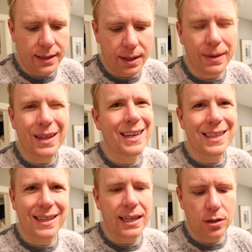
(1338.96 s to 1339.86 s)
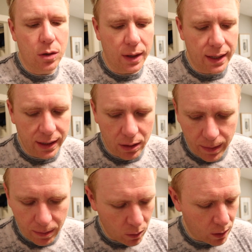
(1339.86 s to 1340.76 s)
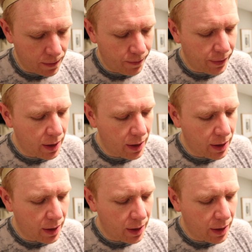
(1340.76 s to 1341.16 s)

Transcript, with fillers: typically I'd let that soak in a little bit more.